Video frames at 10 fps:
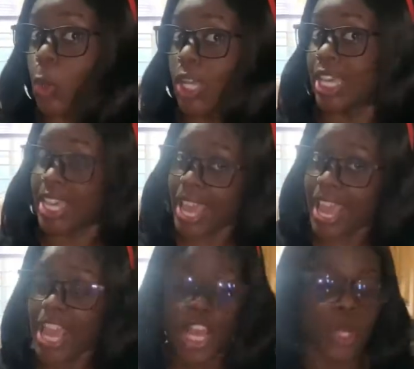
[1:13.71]

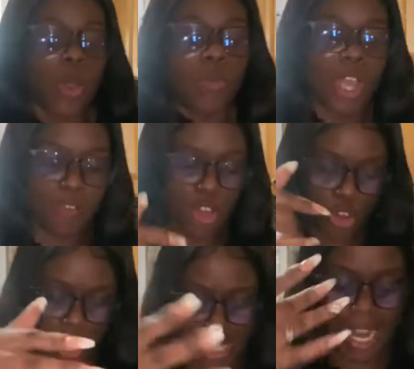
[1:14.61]
Okay, the one we have for
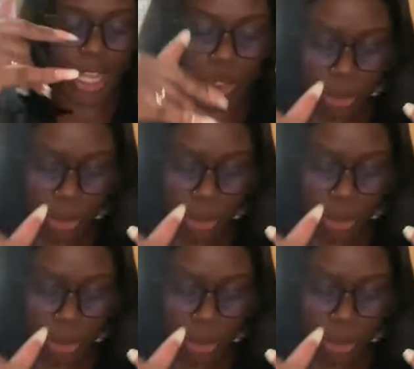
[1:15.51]
grater, like show